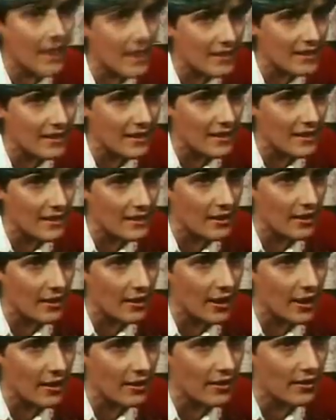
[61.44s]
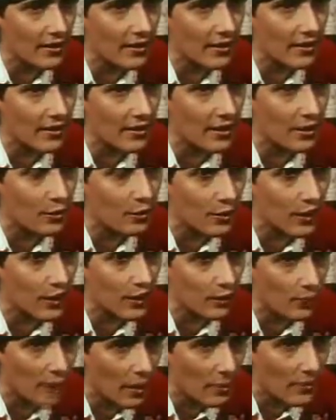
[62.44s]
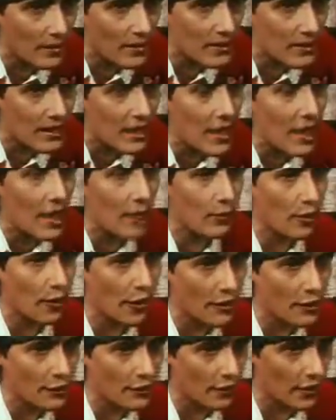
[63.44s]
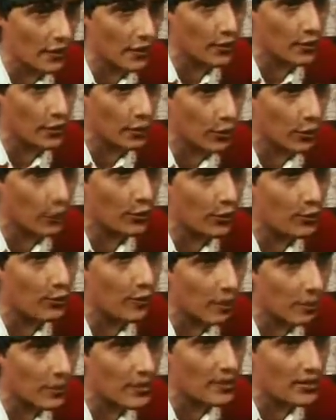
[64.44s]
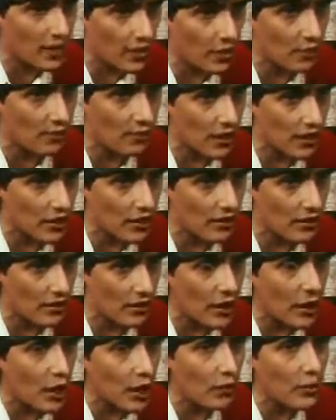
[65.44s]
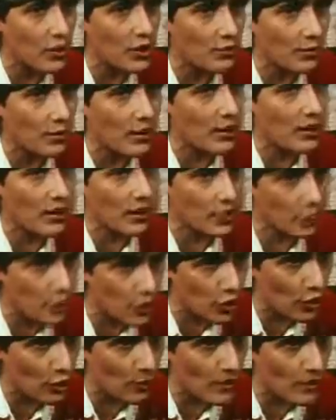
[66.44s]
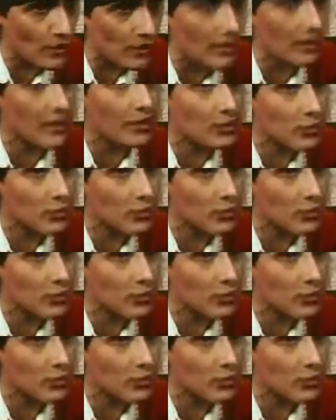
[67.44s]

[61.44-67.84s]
excess on nuclear weapons, and we also feel it's a whole new weapons generation, which we as Germans and